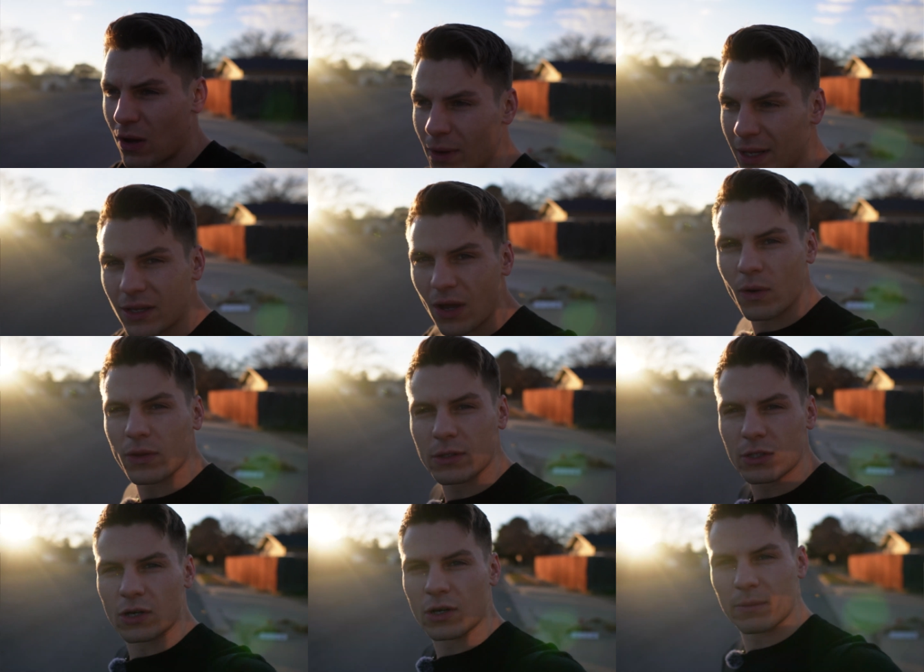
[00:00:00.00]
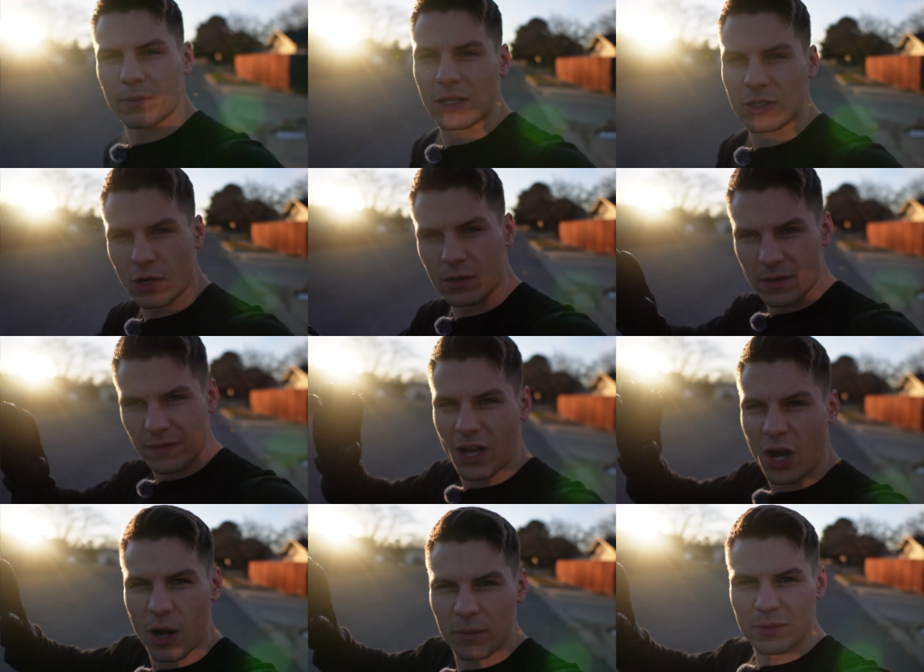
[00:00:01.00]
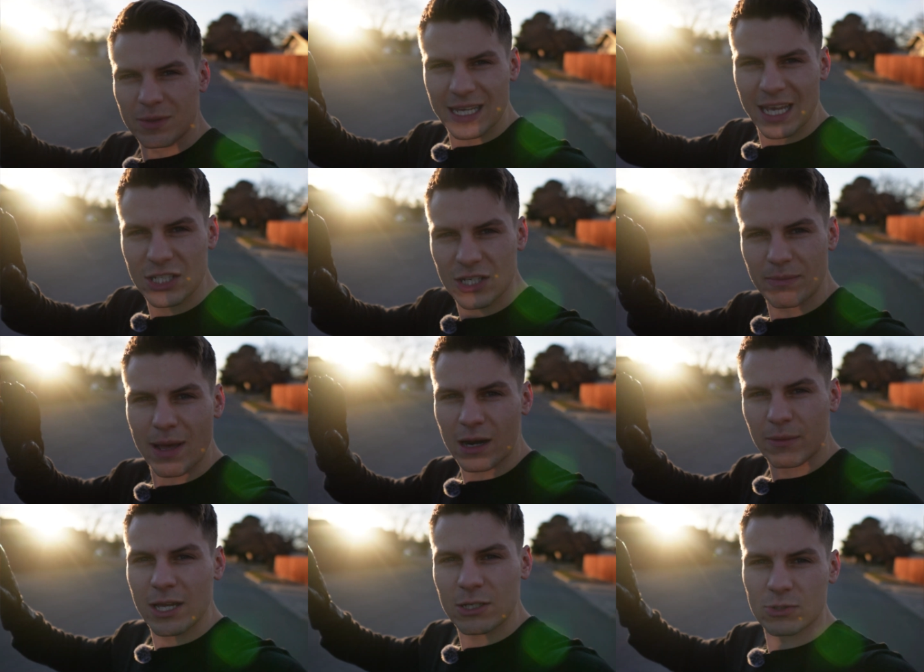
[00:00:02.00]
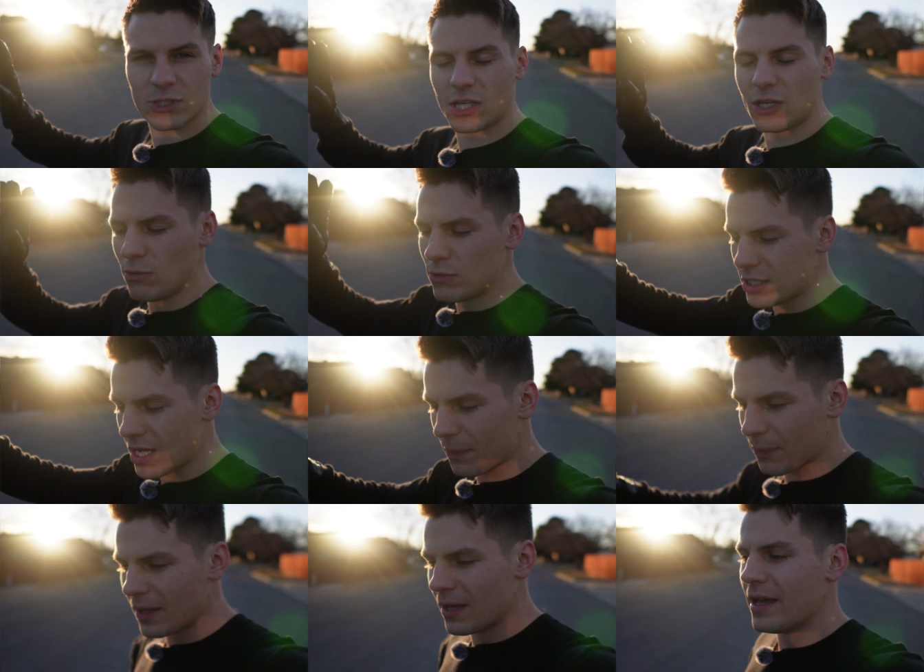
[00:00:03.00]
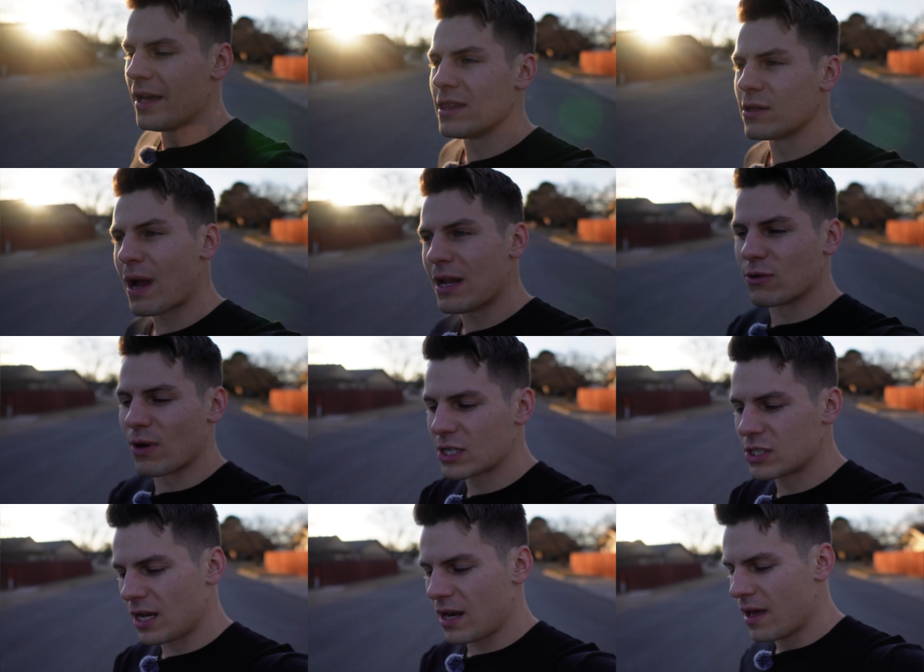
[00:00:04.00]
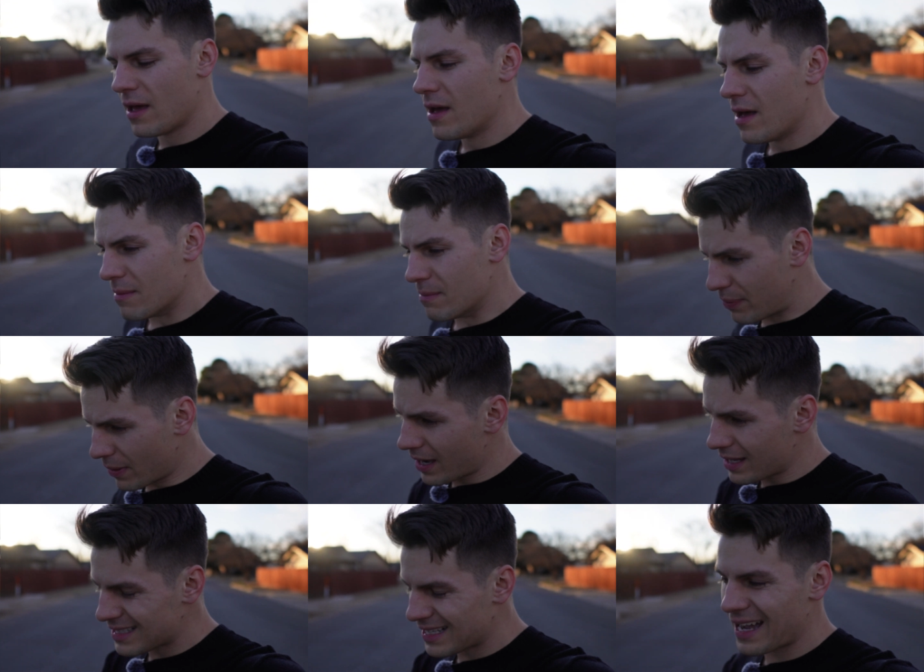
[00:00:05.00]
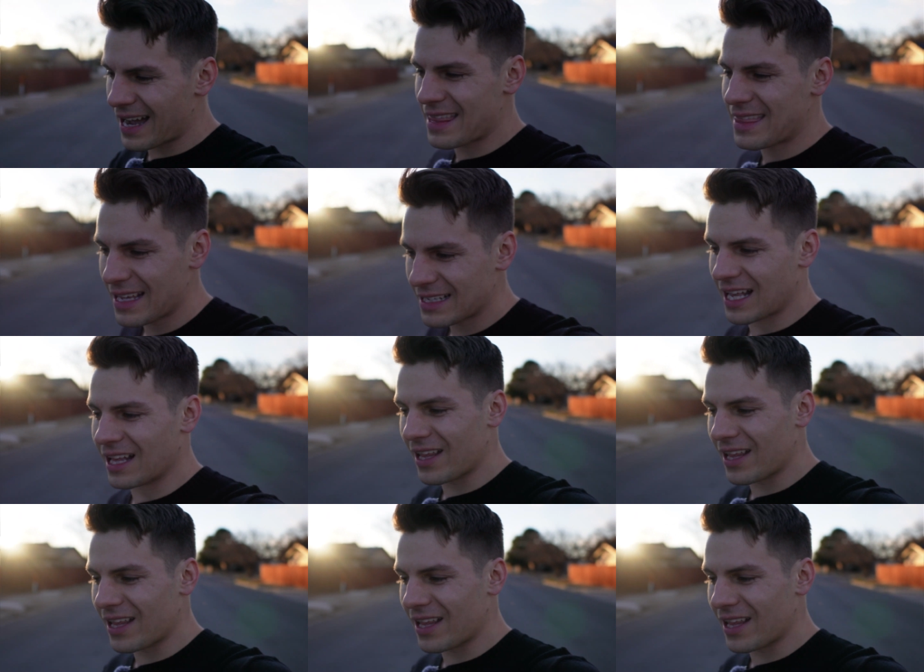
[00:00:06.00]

a long way to go in the term in terms of like optimization. Battlemage was a huge step in the right direction, but I think